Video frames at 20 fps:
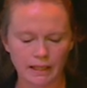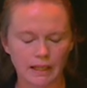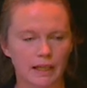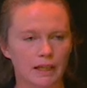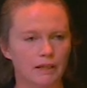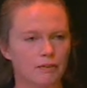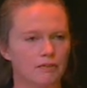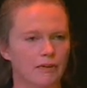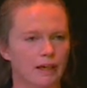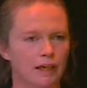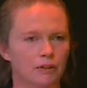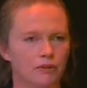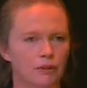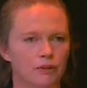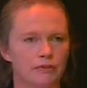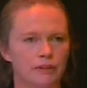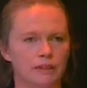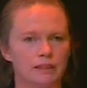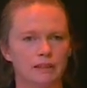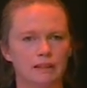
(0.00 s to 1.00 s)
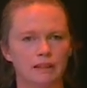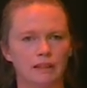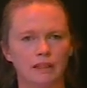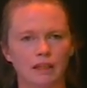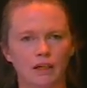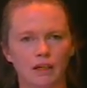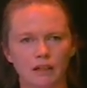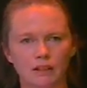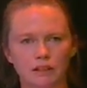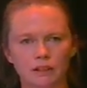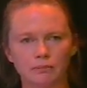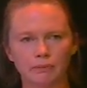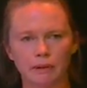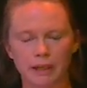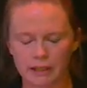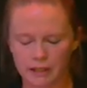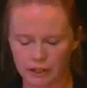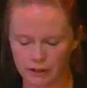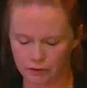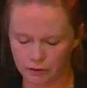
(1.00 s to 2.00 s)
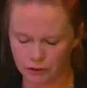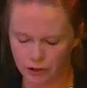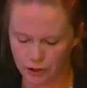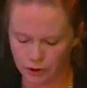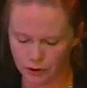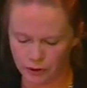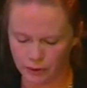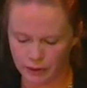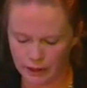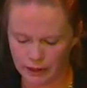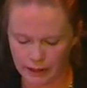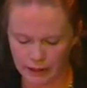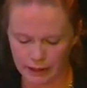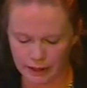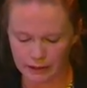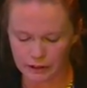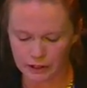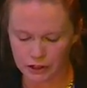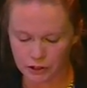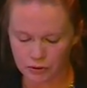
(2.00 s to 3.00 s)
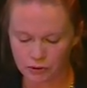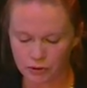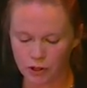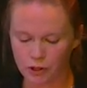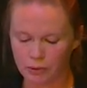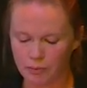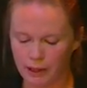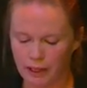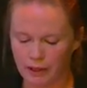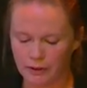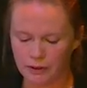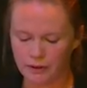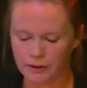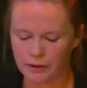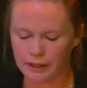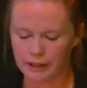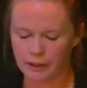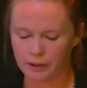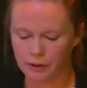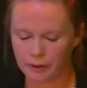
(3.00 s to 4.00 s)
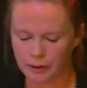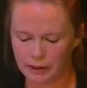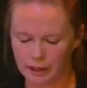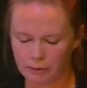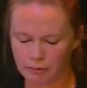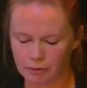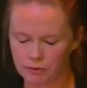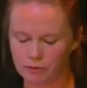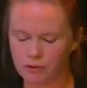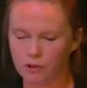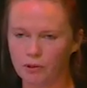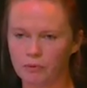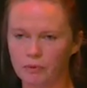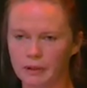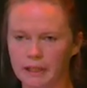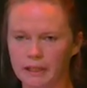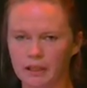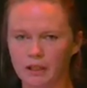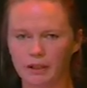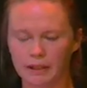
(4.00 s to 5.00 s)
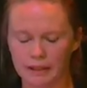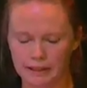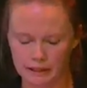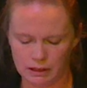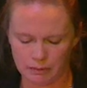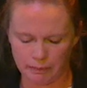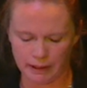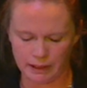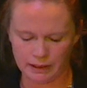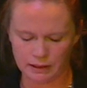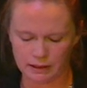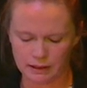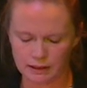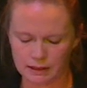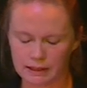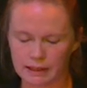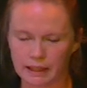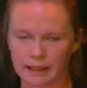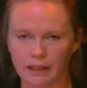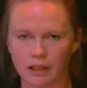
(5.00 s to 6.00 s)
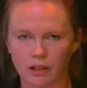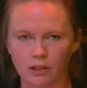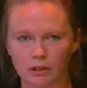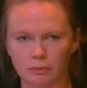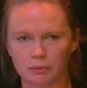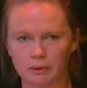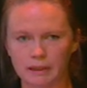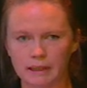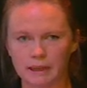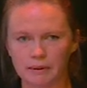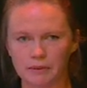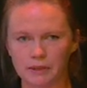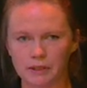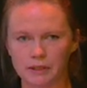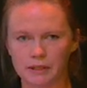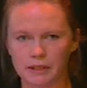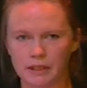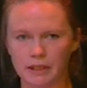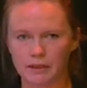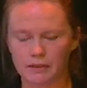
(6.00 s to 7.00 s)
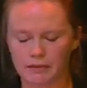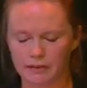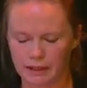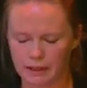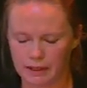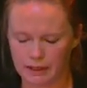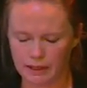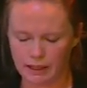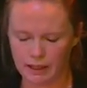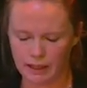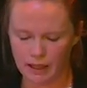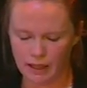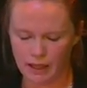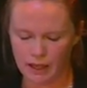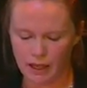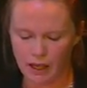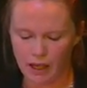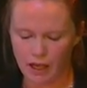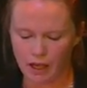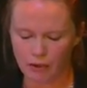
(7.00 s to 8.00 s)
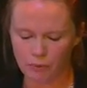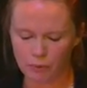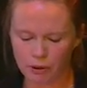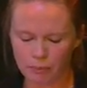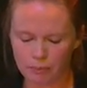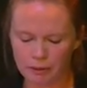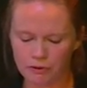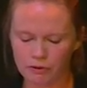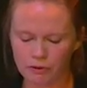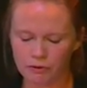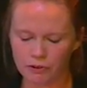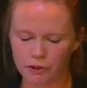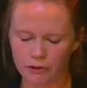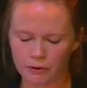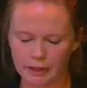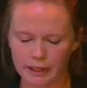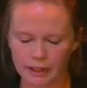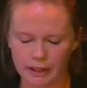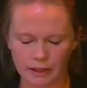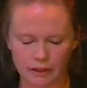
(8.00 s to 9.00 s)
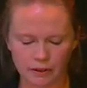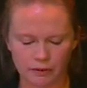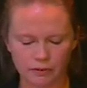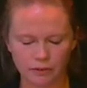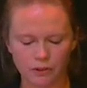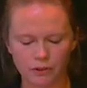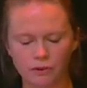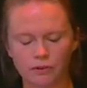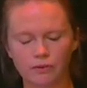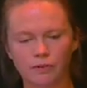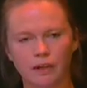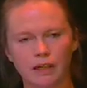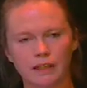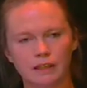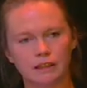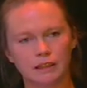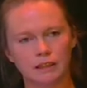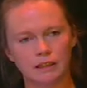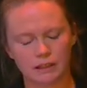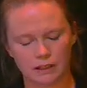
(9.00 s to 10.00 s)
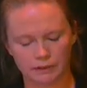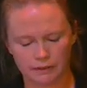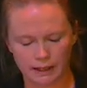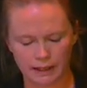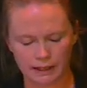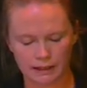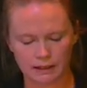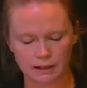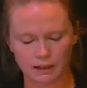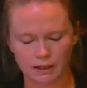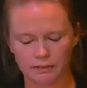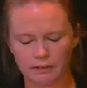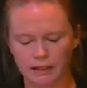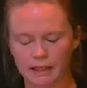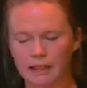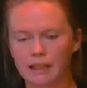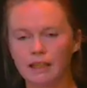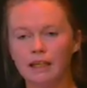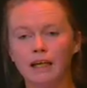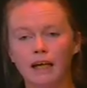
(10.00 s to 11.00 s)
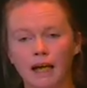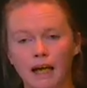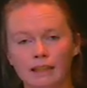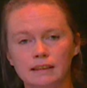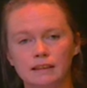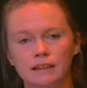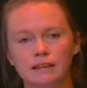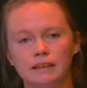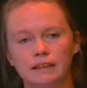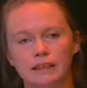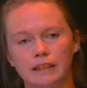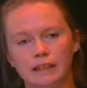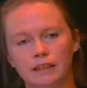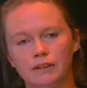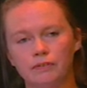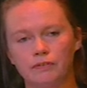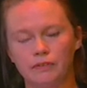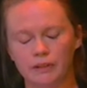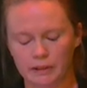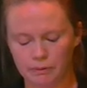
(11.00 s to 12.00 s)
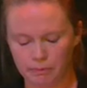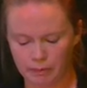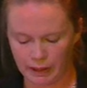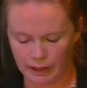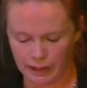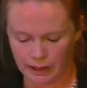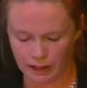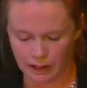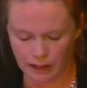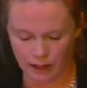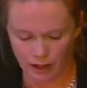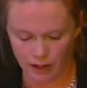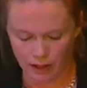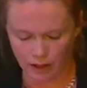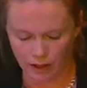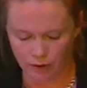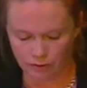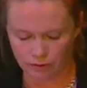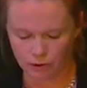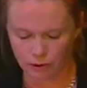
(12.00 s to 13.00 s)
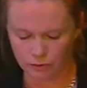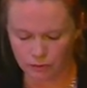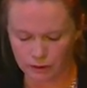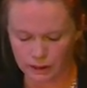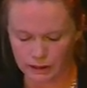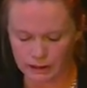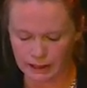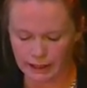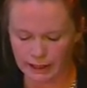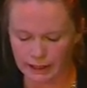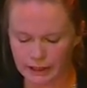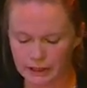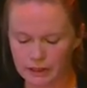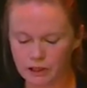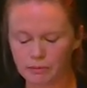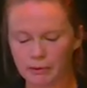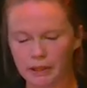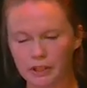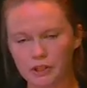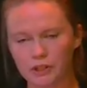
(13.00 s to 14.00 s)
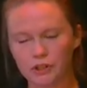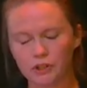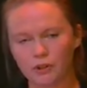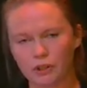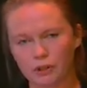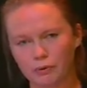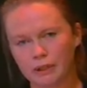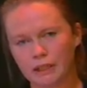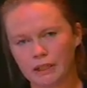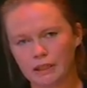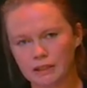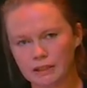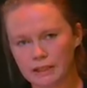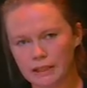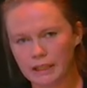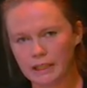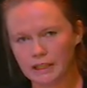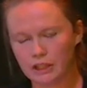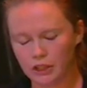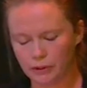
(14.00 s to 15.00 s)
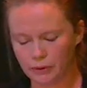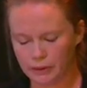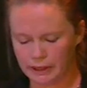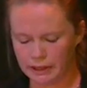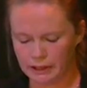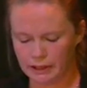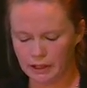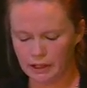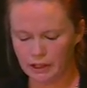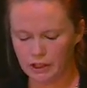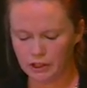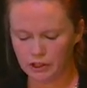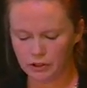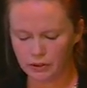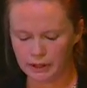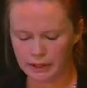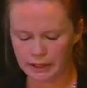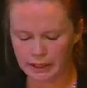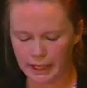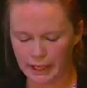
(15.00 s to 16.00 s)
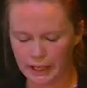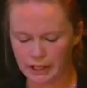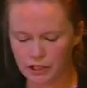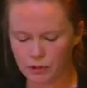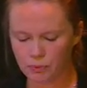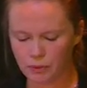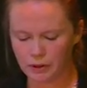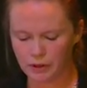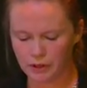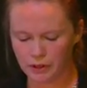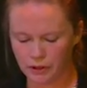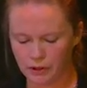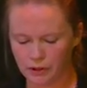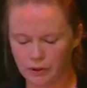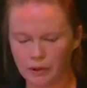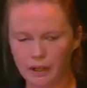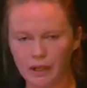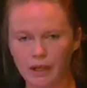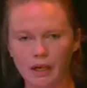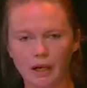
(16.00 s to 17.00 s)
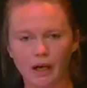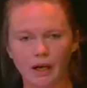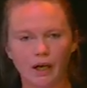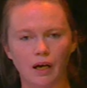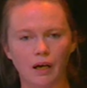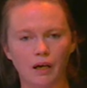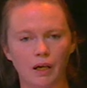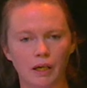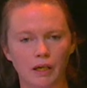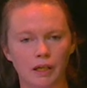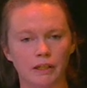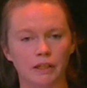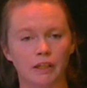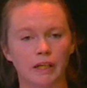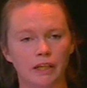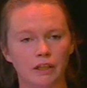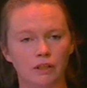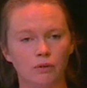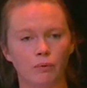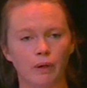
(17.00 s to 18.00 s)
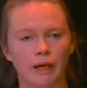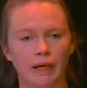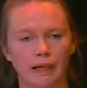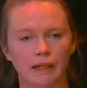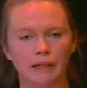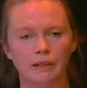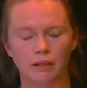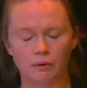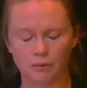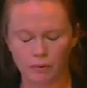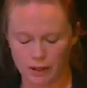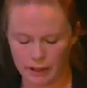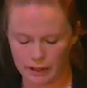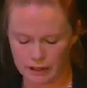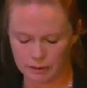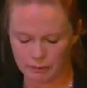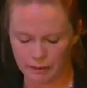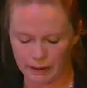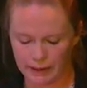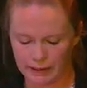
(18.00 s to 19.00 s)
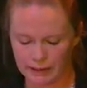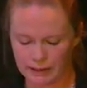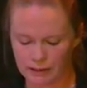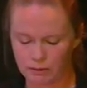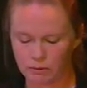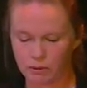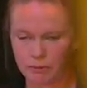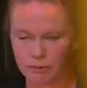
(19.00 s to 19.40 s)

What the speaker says: In fact, we recently asked many of you in this room how you think we're performing in our independent stakeholder perception survey. And we'll be reviewing the full findings of that survey and indeed feedback from today to make sure that we're continuing to engage with you in the way that works best. And we'll